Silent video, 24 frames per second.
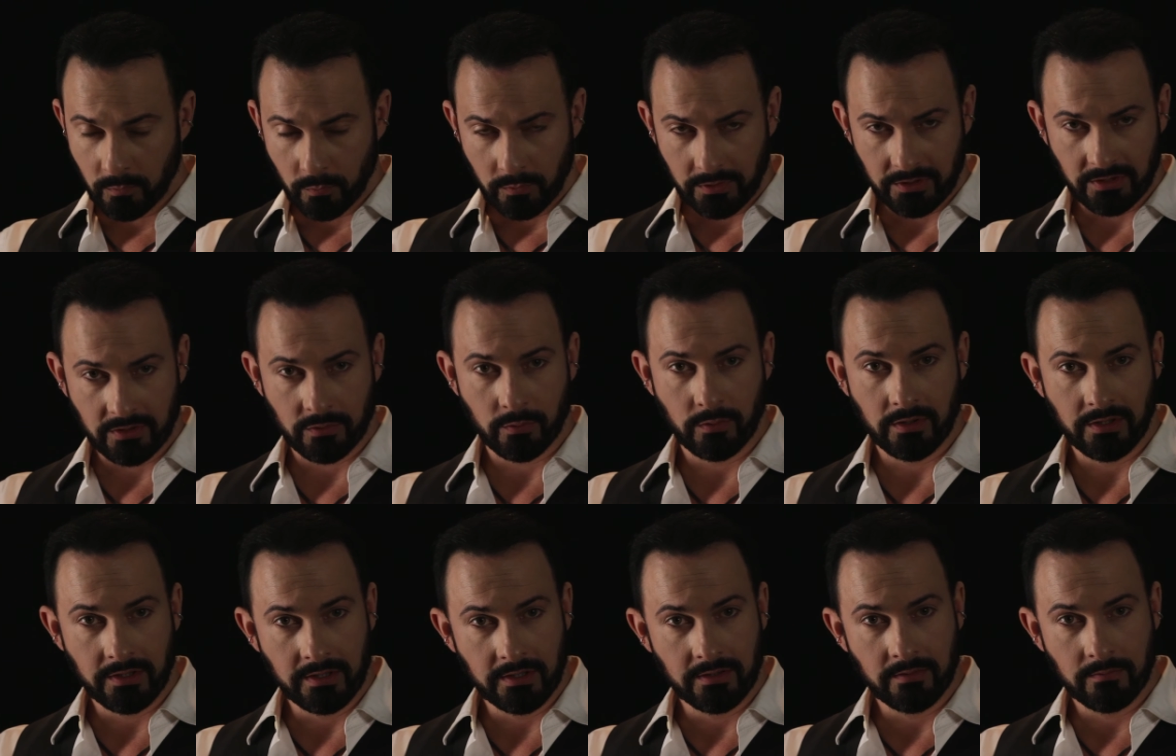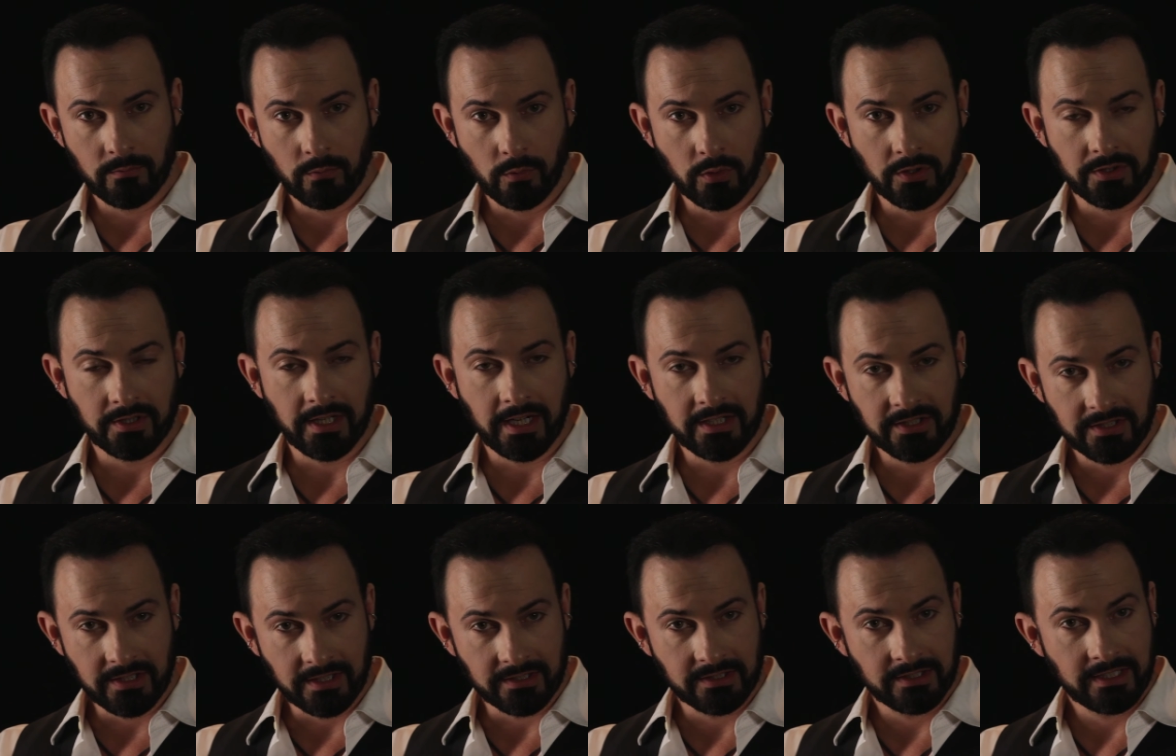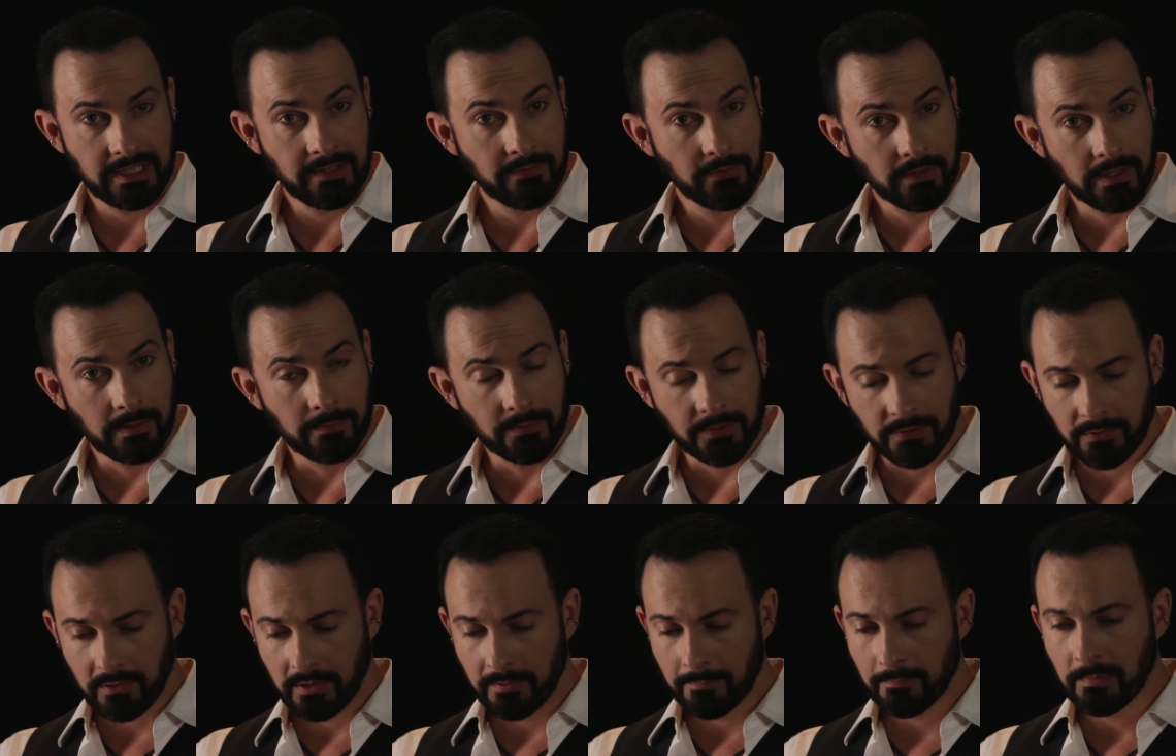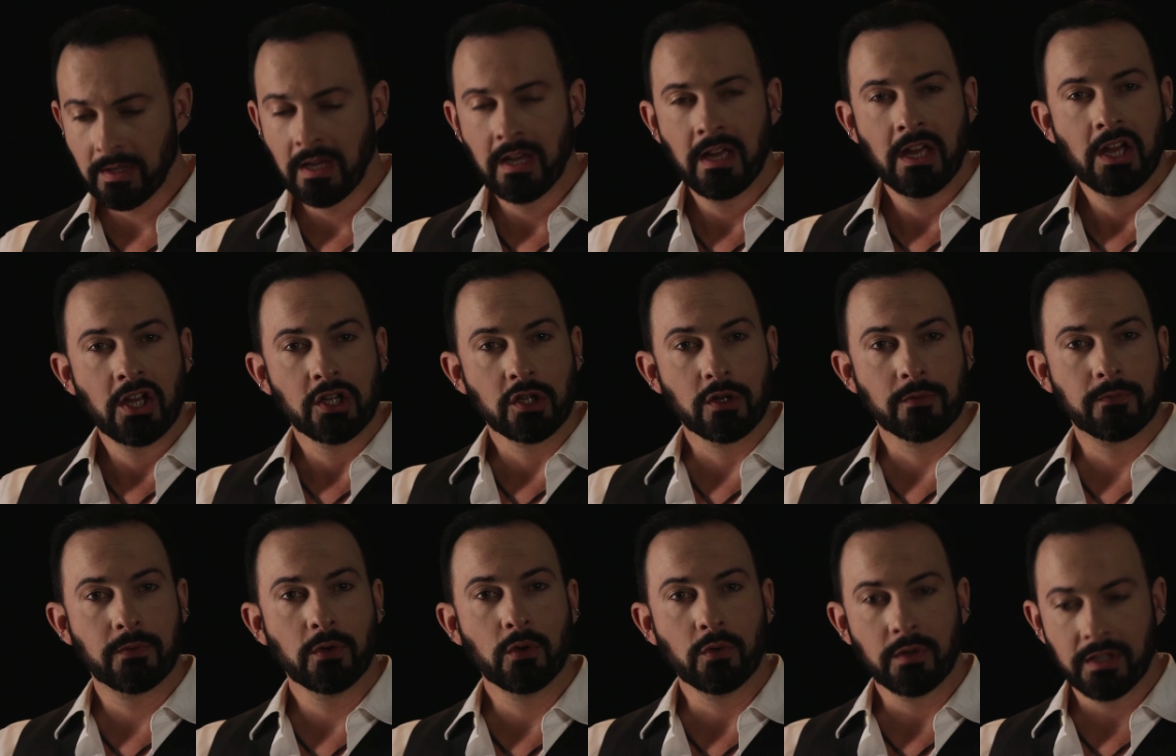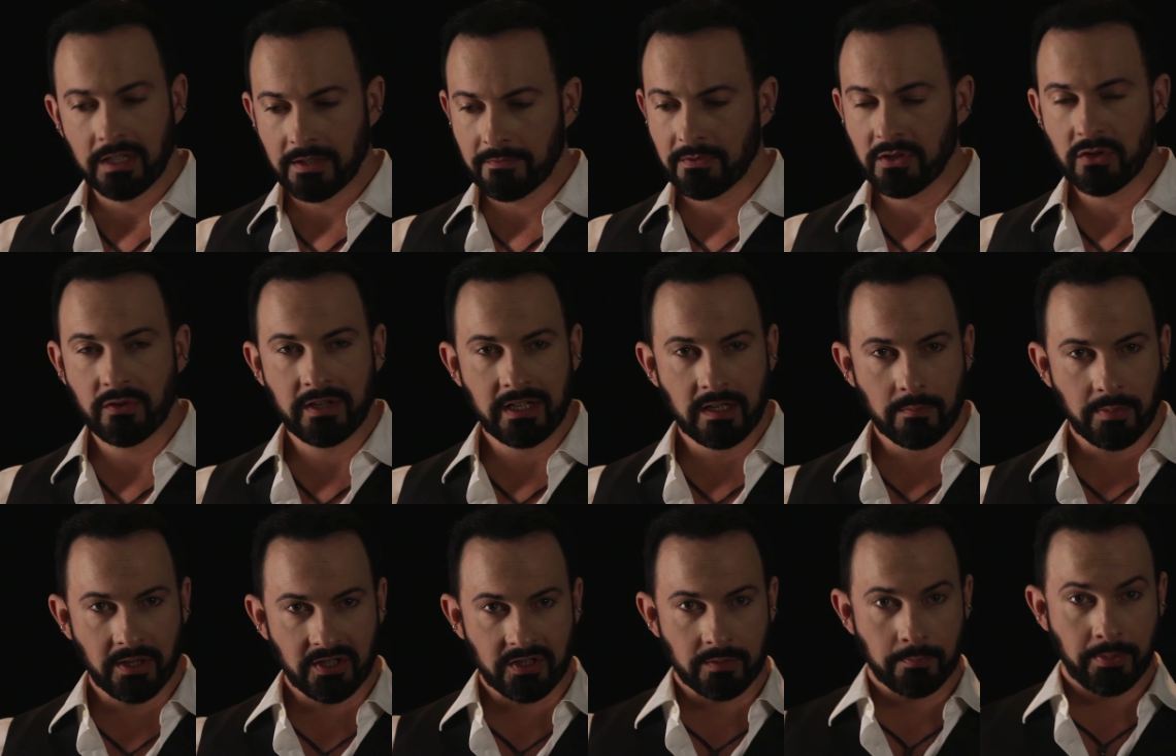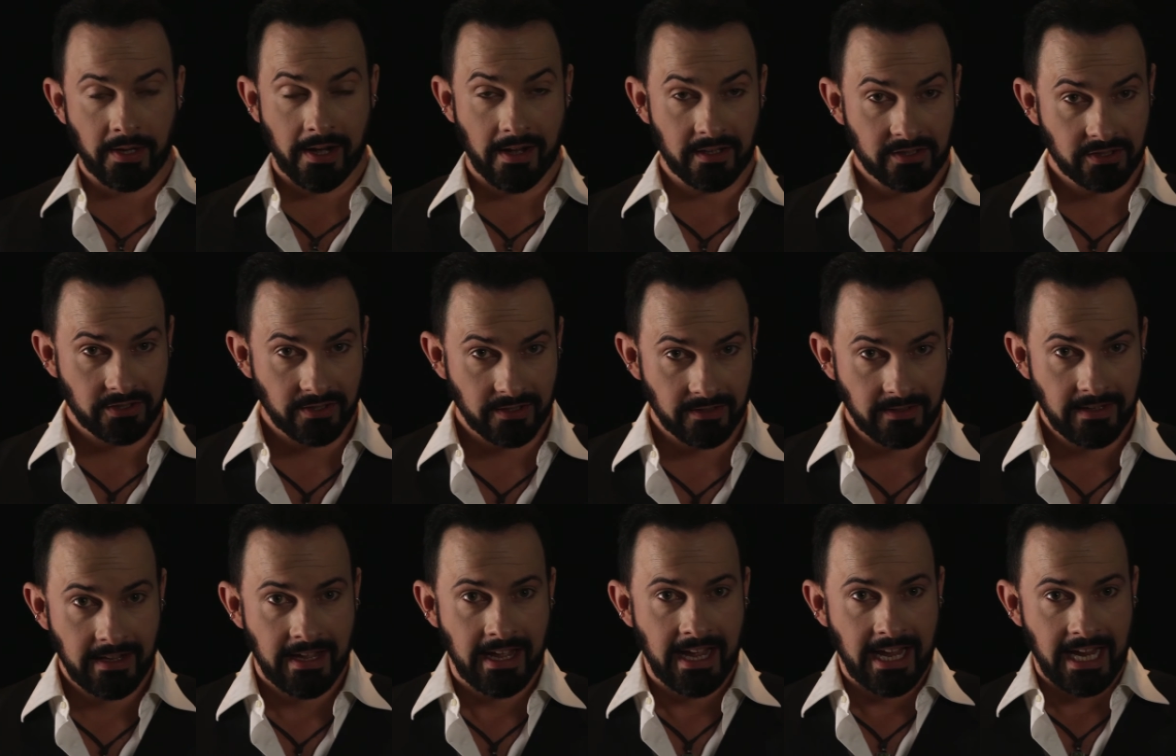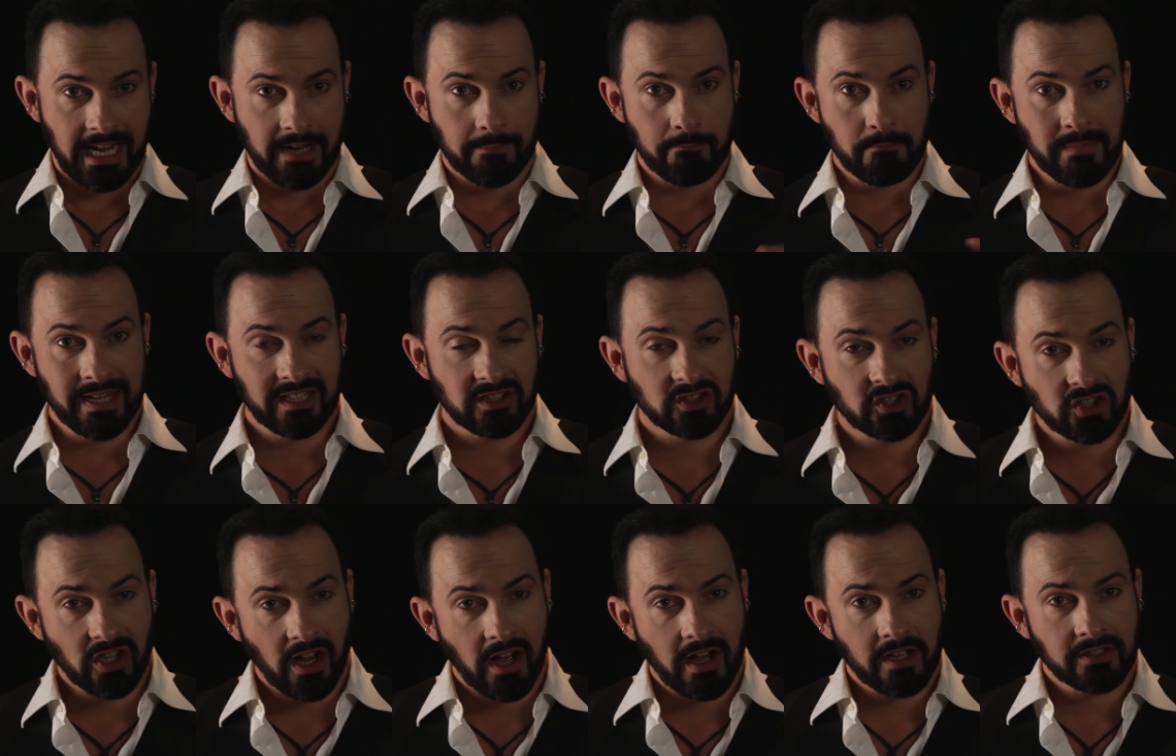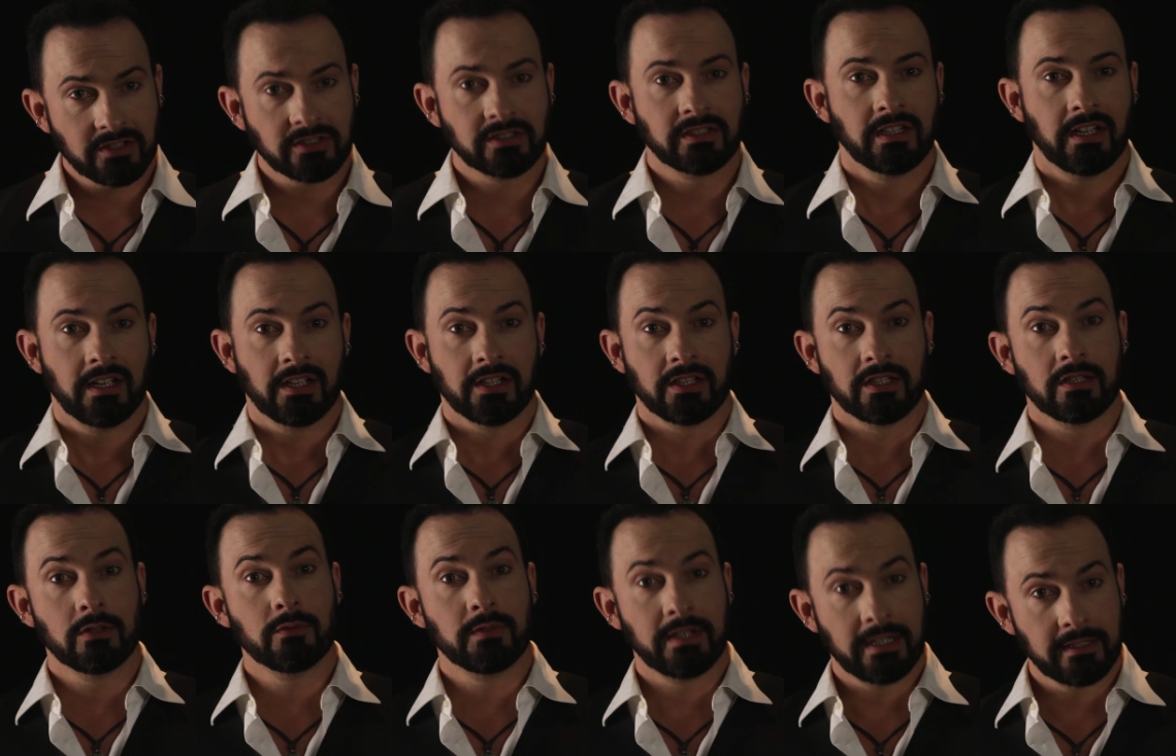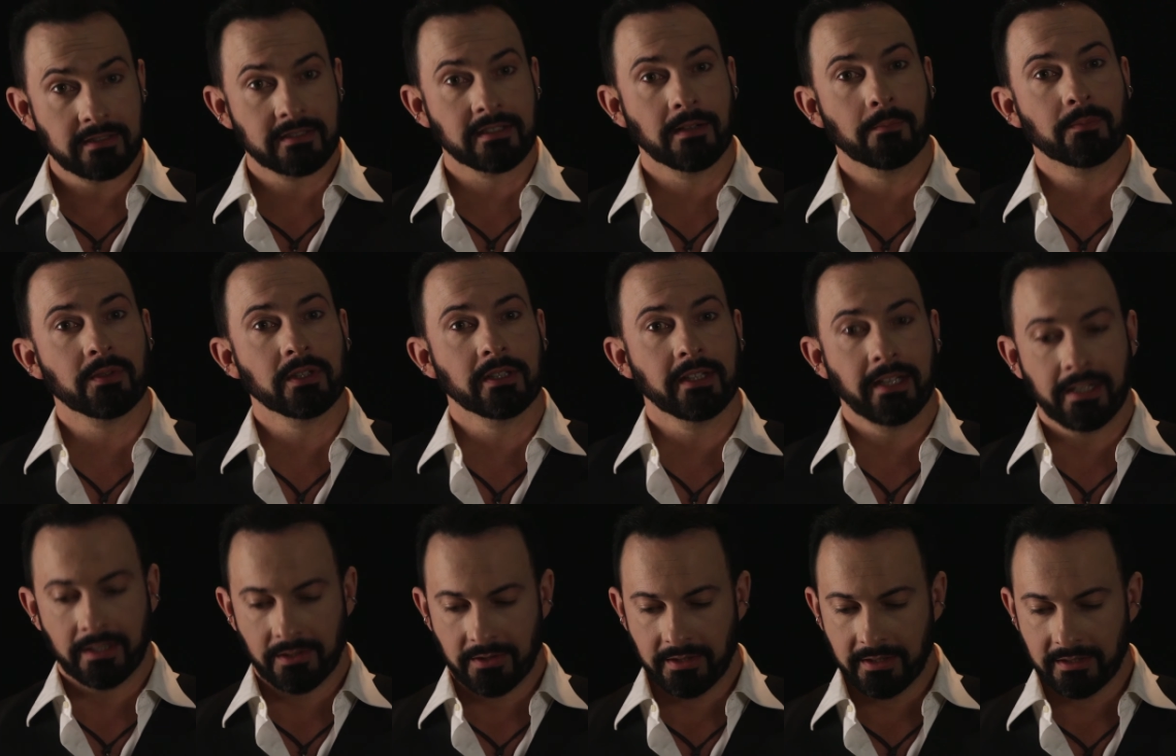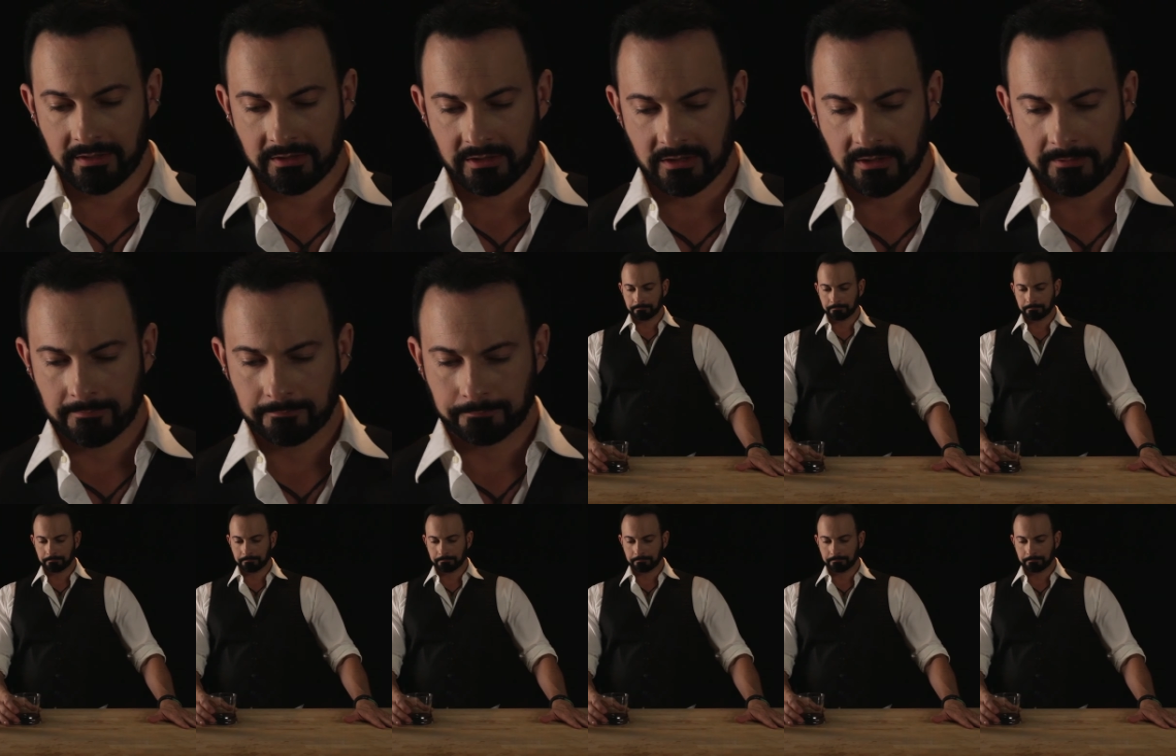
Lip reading: which is where the word digestif comes from, your food. And if you're eating a bunch of pasta and meat sauce, you need something like this.